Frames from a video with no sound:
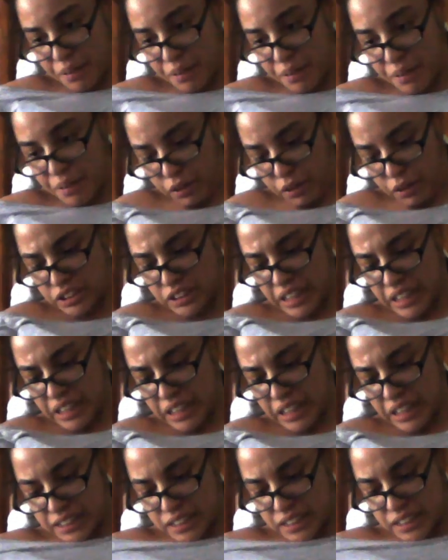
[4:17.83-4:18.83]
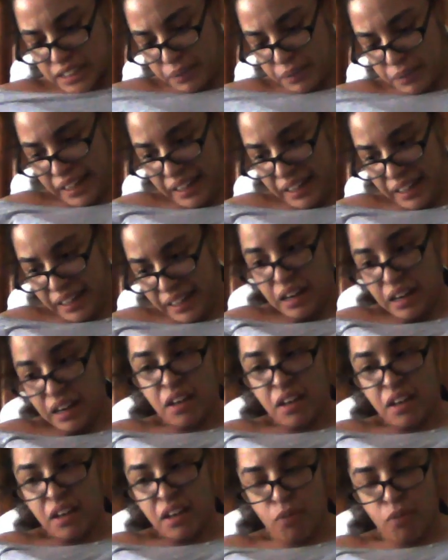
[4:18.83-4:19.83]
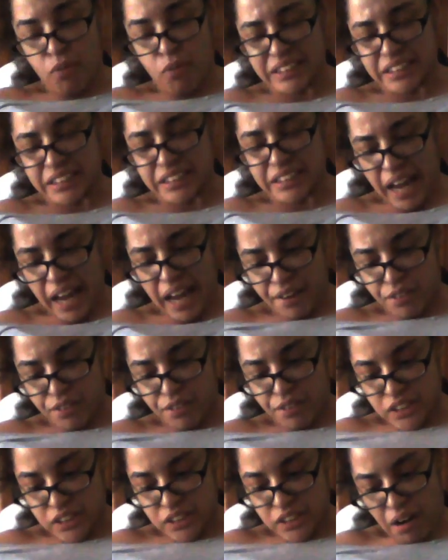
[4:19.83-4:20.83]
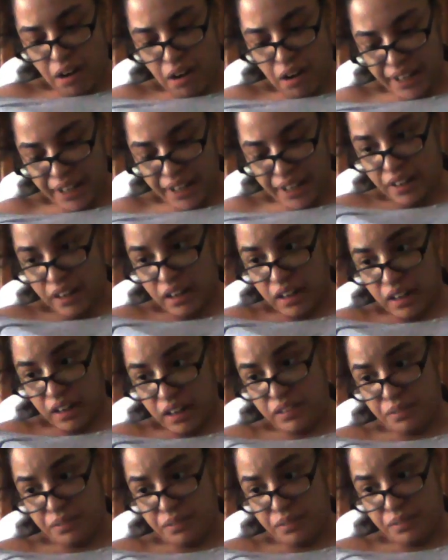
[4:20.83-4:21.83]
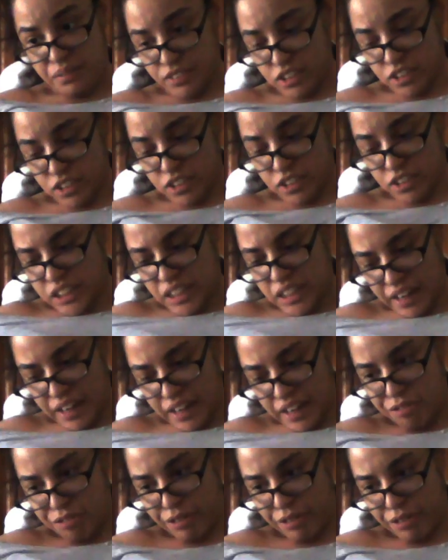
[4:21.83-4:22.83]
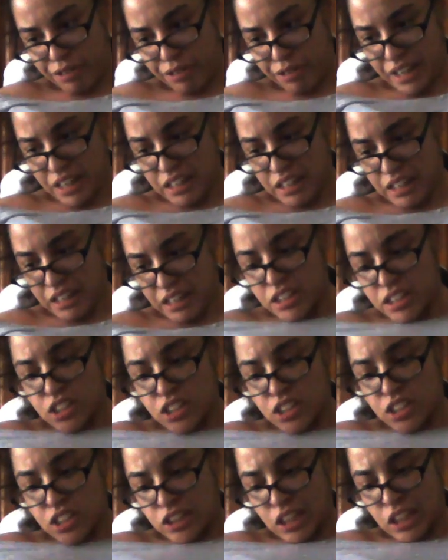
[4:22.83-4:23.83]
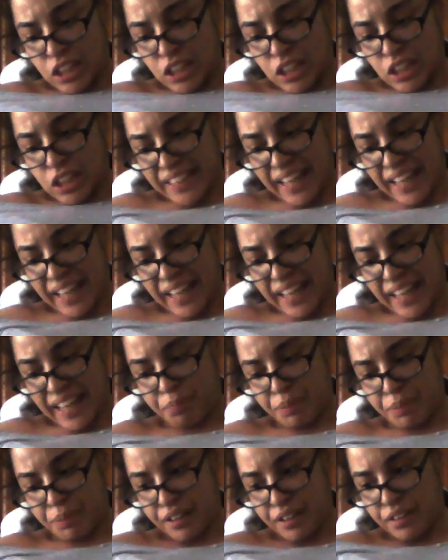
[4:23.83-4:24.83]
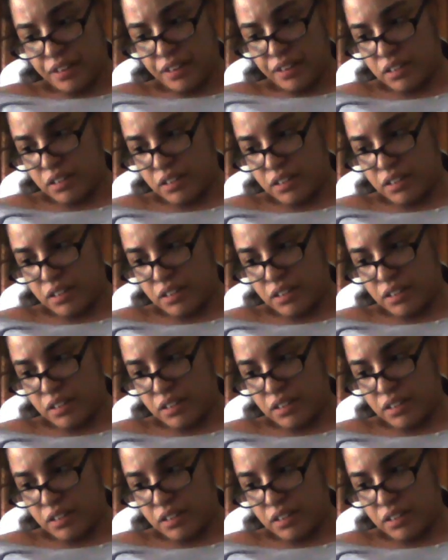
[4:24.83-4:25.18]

both sides, but one side was already loose enough for me, so I just have to pin